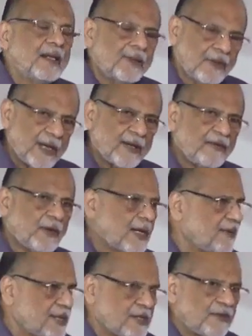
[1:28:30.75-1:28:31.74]
24
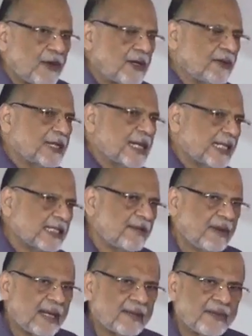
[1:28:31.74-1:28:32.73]
hours, follow our national
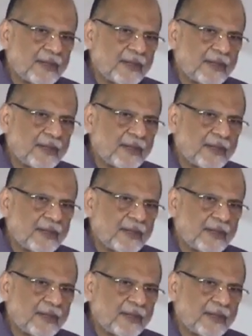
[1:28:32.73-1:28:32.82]
flag.